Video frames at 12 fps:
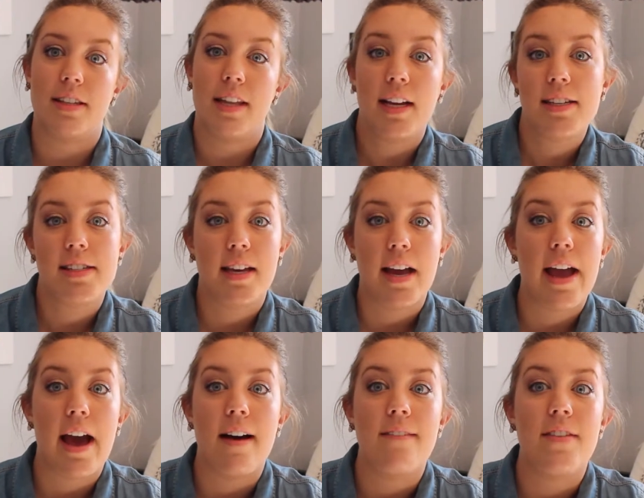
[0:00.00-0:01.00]
the next thing I
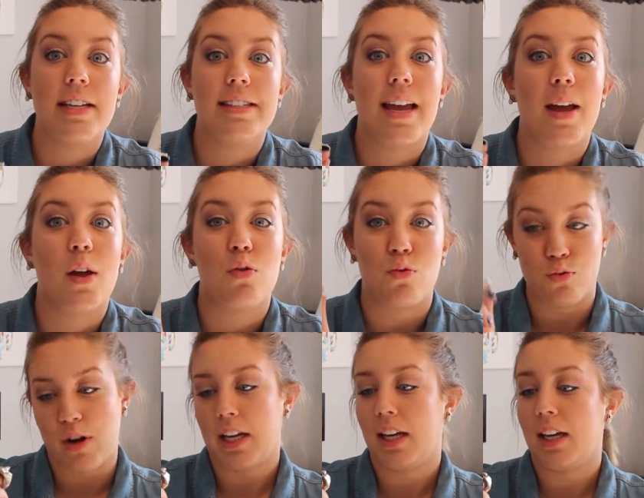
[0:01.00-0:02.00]
have is a
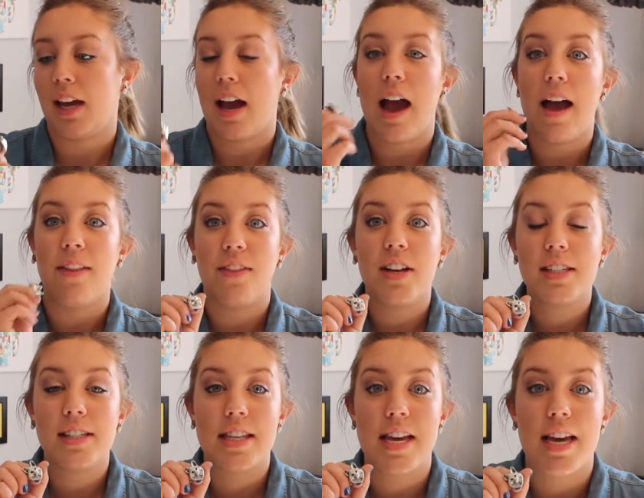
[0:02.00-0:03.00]
ring, and
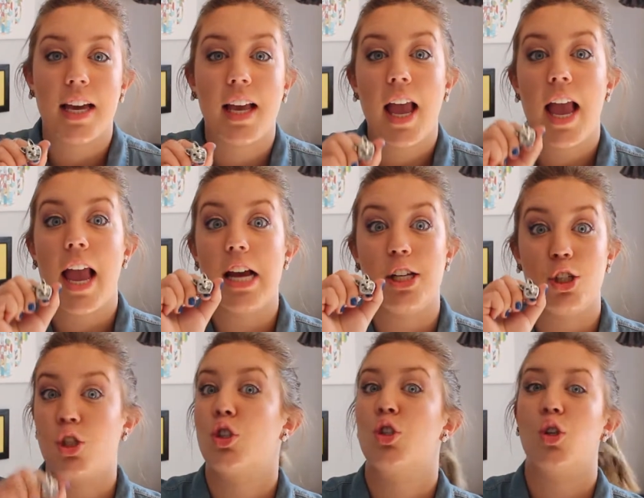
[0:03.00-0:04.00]
this thing is
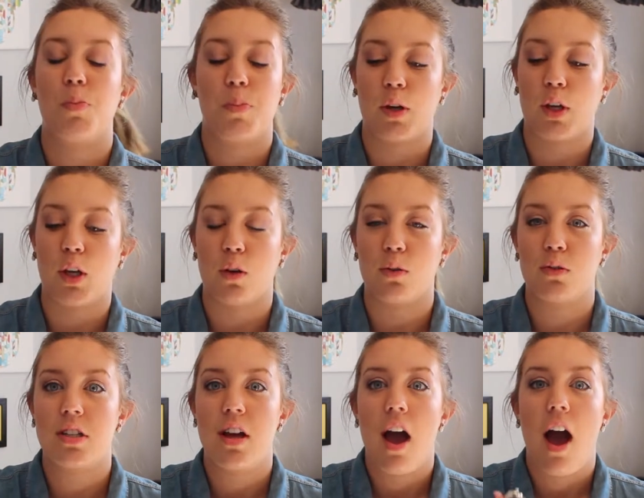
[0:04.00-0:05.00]
super
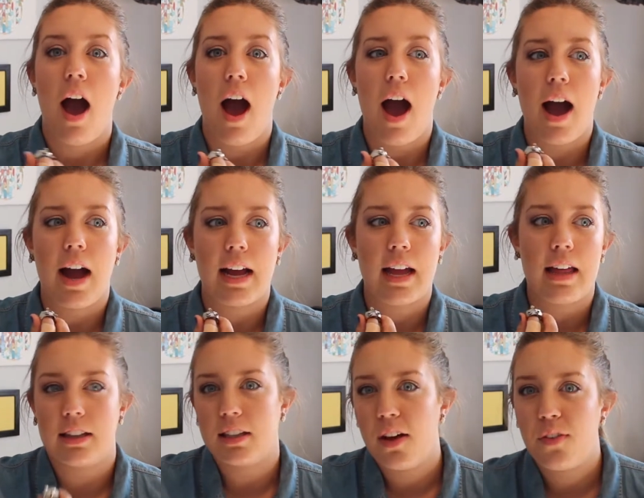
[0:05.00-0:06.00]
cute. I
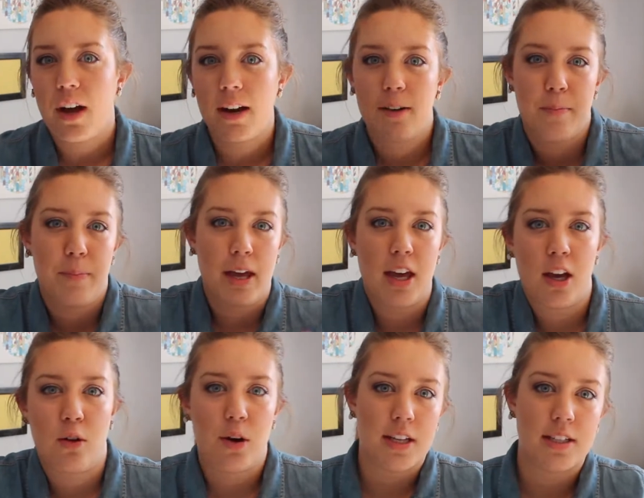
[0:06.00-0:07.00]
love kind of big and
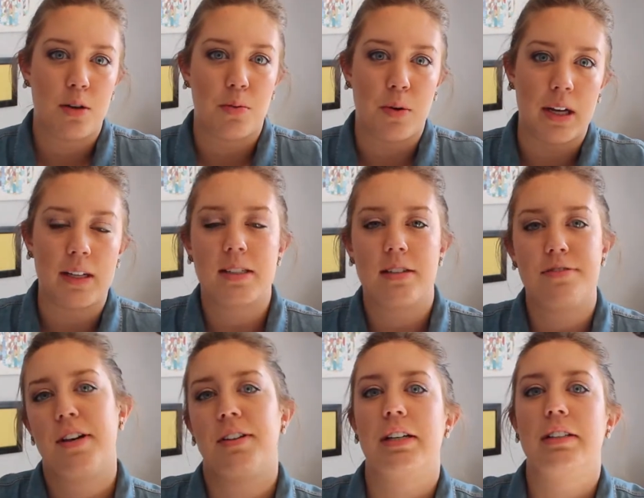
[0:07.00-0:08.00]
crazy rings, I
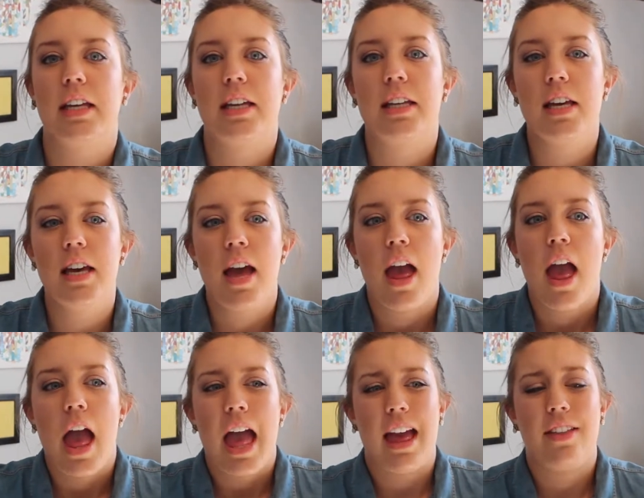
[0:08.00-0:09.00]
found out lately,
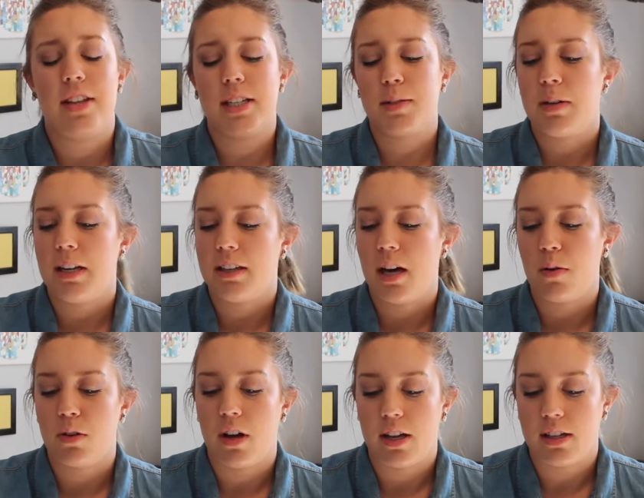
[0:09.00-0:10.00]
and this one I thought
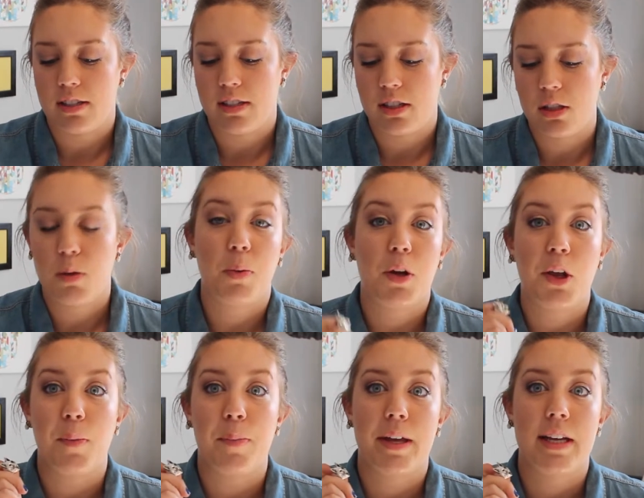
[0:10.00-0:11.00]
was super
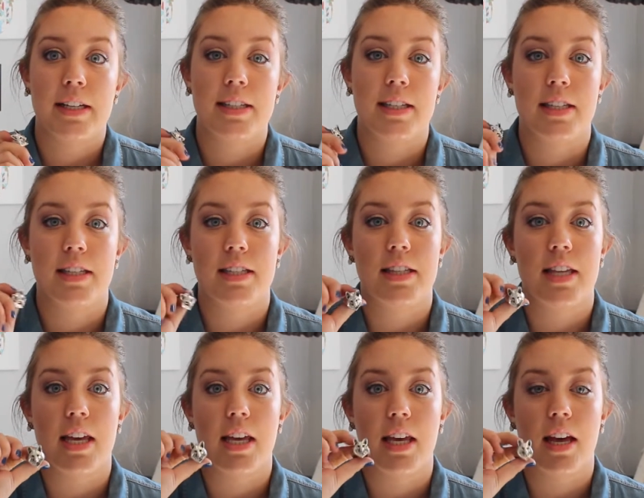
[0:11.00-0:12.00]
cute because this is
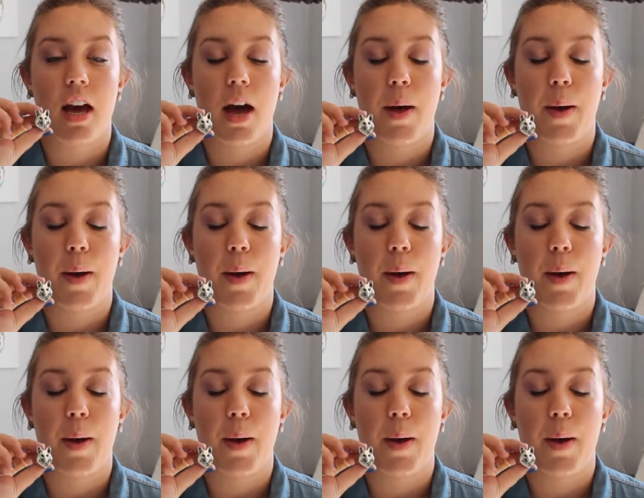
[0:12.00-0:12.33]
the